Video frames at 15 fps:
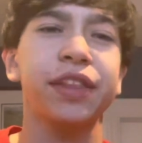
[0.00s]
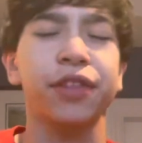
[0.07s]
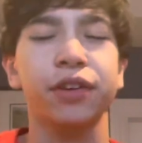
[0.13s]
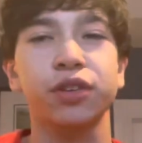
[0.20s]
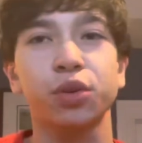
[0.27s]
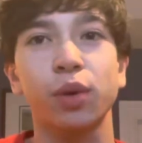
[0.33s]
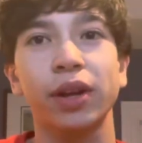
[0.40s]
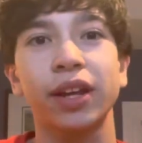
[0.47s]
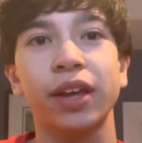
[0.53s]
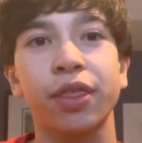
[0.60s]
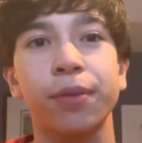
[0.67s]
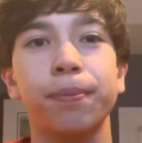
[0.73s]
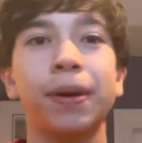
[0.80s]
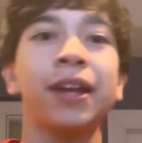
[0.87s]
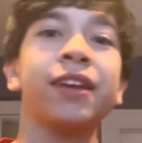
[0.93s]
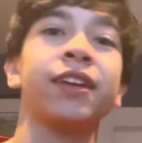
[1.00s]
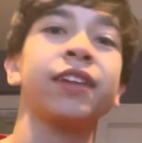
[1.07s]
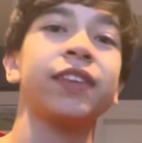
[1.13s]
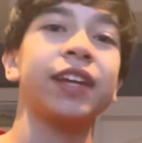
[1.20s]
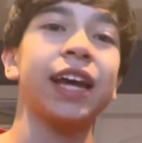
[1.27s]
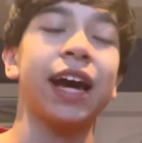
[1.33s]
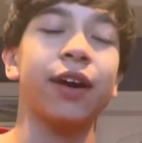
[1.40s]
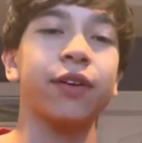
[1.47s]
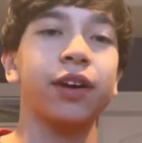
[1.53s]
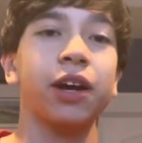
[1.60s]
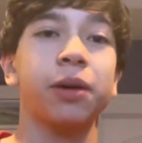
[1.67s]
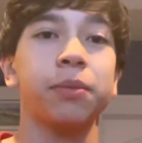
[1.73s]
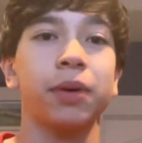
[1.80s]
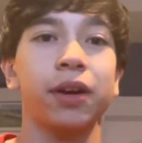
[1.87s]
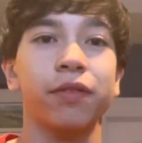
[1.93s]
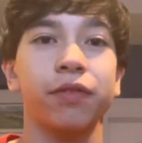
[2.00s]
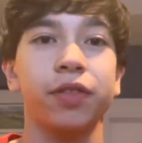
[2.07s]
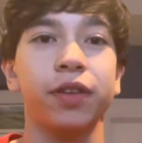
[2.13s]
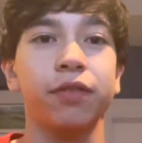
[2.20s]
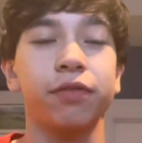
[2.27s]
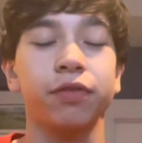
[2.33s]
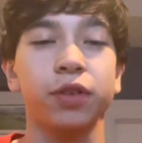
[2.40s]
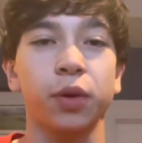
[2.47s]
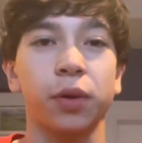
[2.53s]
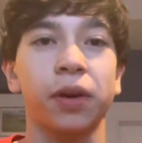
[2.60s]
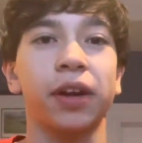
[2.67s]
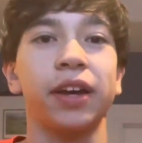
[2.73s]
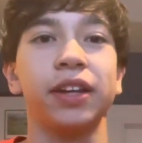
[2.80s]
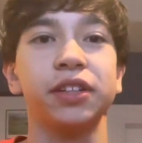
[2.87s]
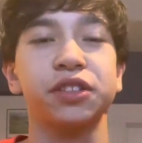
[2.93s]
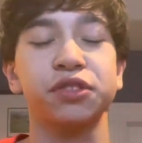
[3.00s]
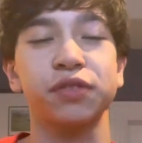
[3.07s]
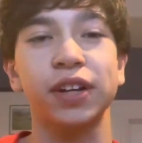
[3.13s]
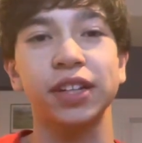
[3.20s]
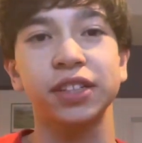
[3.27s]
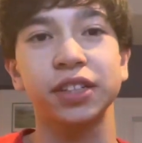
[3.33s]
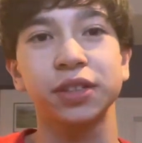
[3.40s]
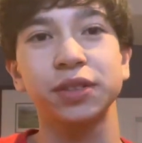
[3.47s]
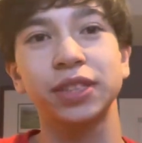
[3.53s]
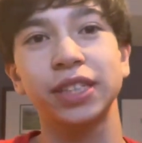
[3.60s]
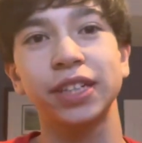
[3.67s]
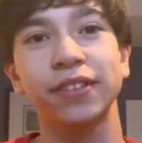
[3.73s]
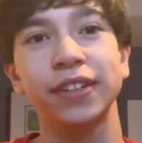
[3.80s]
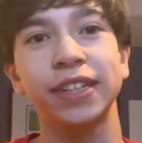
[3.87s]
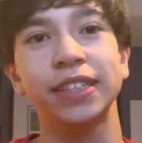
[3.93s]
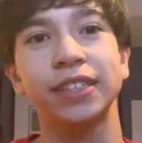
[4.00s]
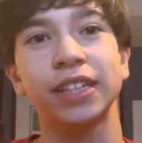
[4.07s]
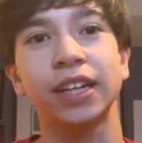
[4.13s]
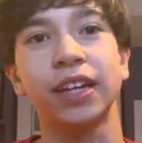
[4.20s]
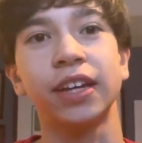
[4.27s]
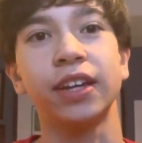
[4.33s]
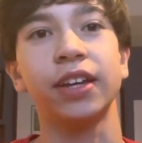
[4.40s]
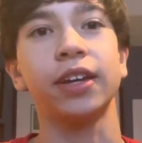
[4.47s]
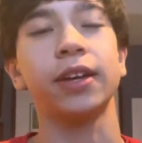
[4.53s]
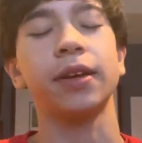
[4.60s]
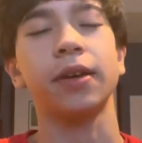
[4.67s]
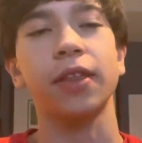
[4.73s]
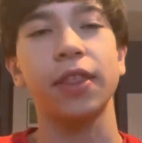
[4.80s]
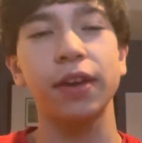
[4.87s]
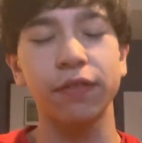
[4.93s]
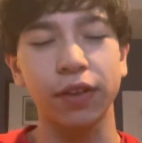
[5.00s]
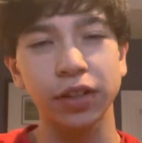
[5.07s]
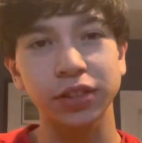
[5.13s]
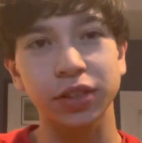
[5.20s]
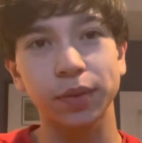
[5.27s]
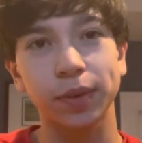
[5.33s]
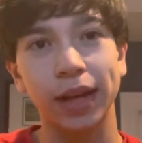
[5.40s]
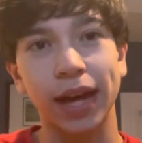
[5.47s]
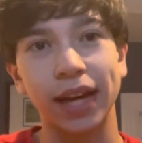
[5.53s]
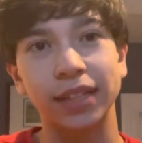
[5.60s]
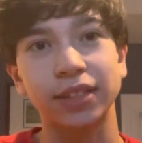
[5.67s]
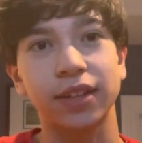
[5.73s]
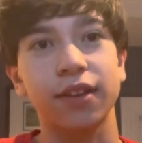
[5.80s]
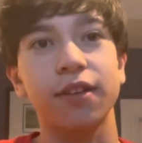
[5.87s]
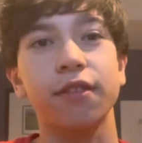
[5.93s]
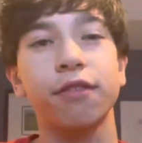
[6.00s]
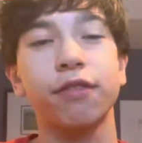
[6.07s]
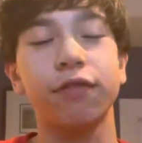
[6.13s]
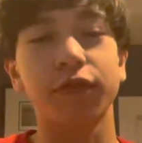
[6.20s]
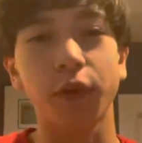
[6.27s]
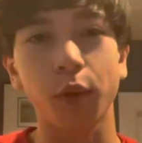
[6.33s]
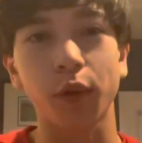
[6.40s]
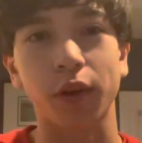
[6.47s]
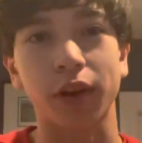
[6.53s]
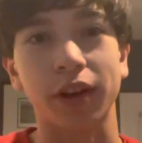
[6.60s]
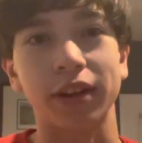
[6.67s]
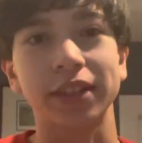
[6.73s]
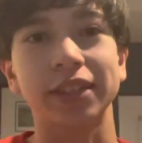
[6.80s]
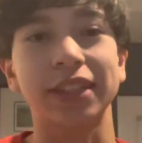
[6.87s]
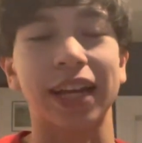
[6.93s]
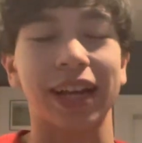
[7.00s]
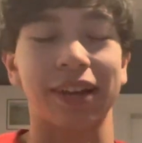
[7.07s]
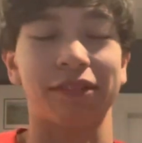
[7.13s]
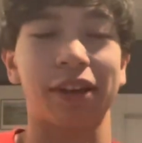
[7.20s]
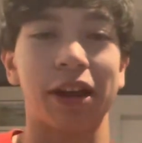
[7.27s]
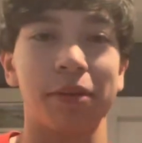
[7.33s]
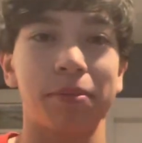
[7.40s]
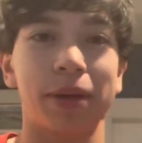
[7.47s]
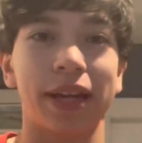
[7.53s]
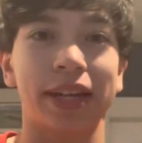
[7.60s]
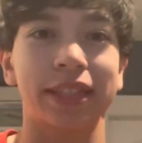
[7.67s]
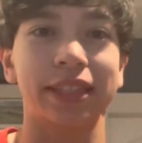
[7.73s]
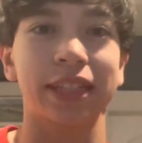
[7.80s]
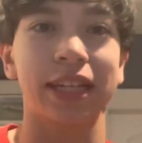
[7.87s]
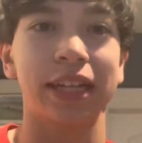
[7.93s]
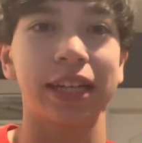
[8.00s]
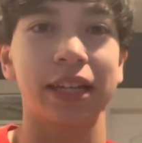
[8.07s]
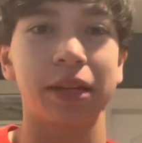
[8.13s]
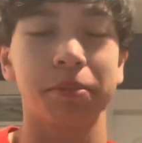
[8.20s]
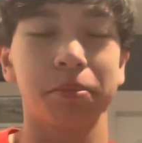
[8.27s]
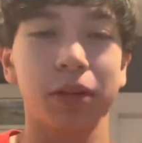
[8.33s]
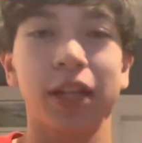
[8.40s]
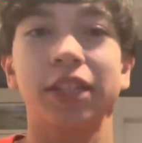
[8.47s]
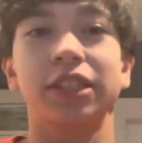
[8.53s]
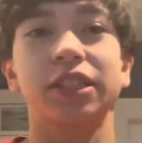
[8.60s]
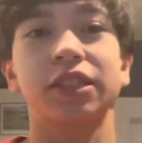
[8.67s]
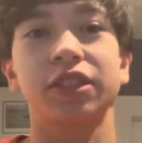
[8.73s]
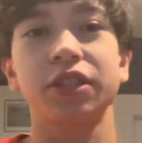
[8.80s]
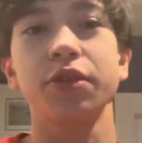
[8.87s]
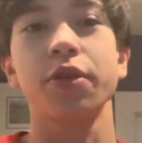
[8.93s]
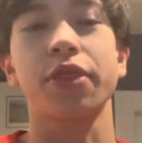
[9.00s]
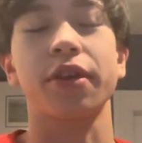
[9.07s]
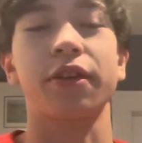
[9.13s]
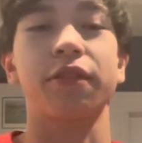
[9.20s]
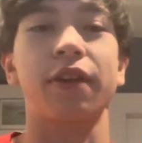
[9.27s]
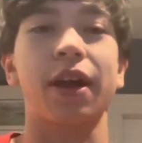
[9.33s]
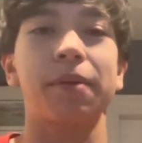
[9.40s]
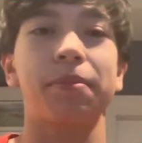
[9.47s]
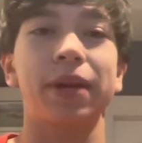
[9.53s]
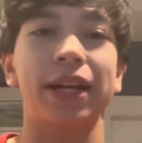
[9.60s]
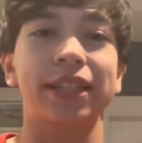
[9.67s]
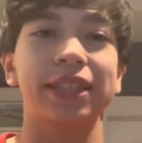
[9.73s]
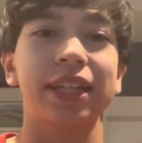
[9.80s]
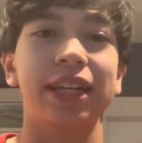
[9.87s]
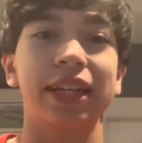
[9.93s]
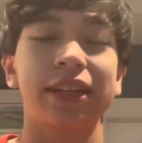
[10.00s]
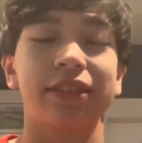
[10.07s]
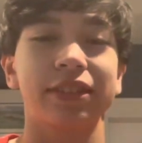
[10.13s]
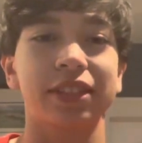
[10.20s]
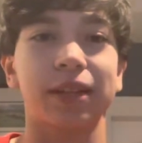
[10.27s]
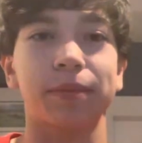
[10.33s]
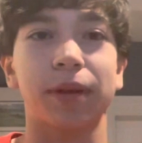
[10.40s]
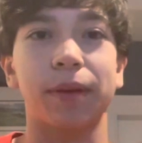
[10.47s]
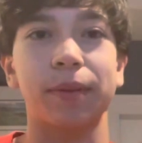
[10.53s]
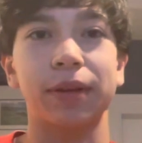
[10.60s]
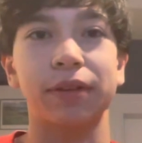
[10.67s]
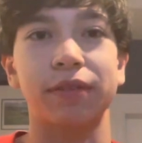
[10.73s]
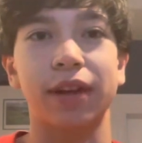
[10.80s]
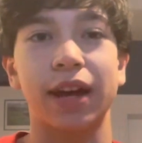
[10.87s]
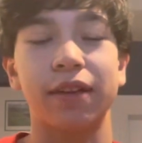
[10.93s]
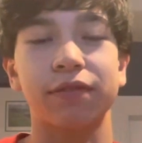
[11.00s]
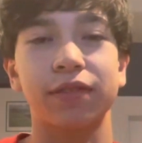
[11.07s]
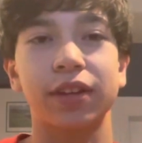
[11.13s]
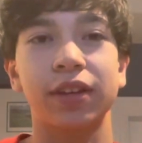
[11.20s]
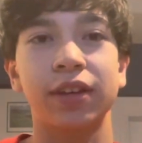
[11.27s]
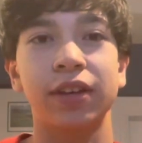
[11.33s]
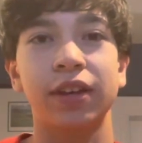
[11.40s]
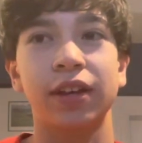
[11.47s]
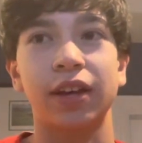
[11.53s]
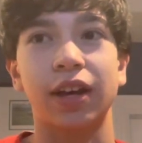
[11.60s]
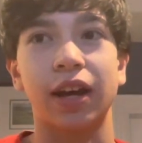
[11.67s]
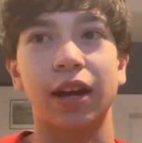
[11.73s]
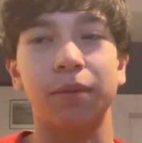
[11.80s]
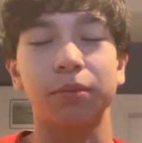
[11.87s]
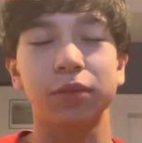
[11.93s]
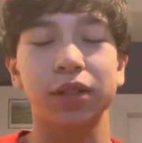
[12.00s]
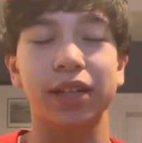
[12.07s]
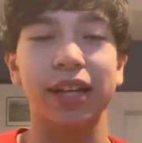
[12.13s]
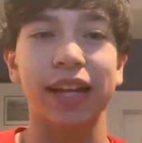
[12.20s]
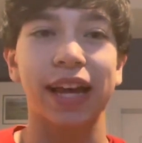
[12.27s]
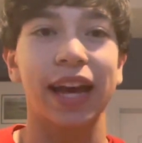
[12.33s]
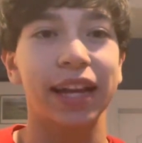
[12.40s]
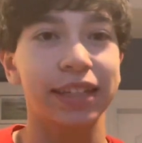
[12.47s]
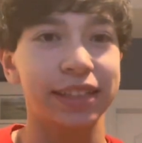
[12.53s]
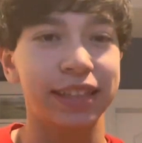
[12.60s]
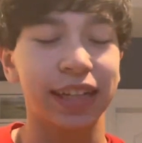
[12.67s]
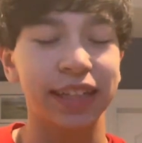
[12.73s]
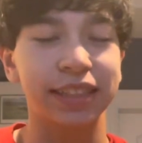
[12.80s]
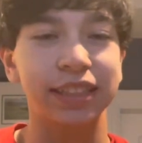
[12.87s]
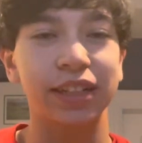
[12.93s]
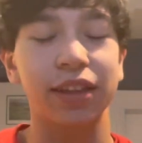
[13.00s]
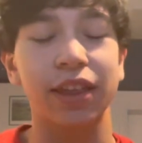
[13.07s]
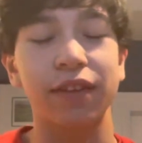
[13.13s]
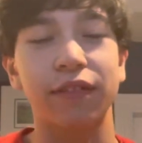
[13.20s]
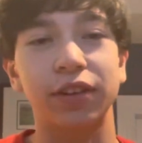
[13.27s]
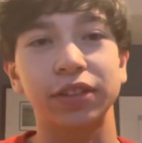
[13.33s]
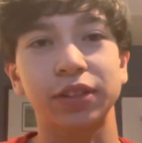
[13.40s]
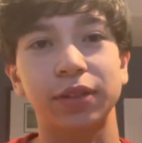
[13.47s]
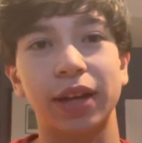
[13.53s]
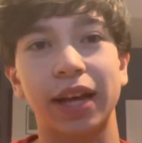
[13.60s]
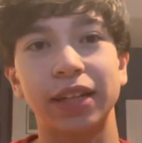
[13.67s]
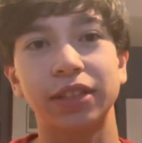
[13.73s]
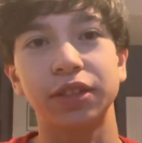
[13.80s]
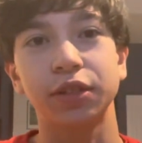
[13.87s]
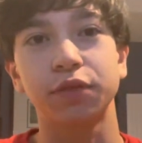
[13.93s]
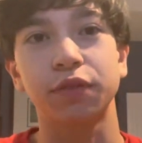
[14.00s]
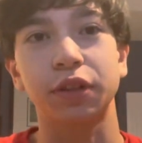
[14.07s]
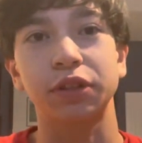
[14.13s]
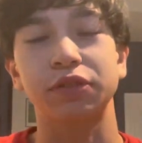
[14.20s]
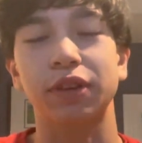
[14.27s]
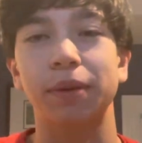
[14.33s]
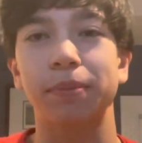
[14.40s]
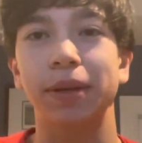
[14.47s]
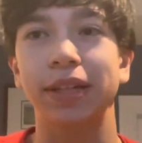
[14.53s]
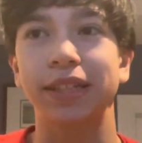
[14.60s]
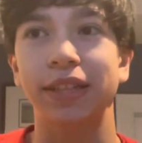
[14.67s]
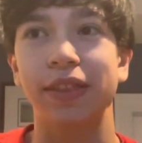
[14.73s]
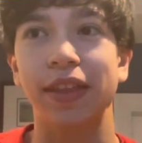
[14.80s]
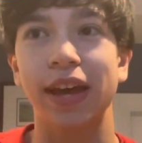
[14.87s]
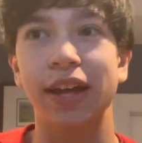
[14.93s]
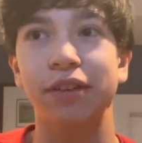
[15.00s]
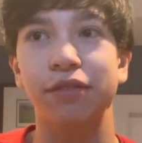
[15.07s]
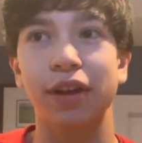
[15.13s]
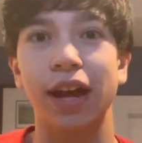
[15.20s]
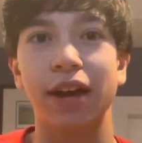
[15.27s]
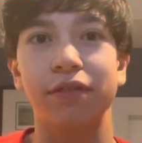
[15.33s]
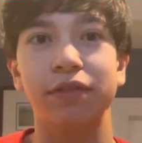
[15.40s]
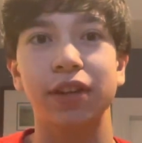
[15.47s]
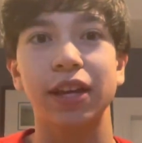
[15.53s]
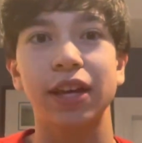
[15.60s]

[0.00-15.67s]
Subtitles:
or 20th, pending the outcome of the Florida and Toronto series. They've also got 4 second-round picks, plus 2 third-round picks in this upcoming draft. Looking ahead to next year, they've also got 2 first-round picks in that draft,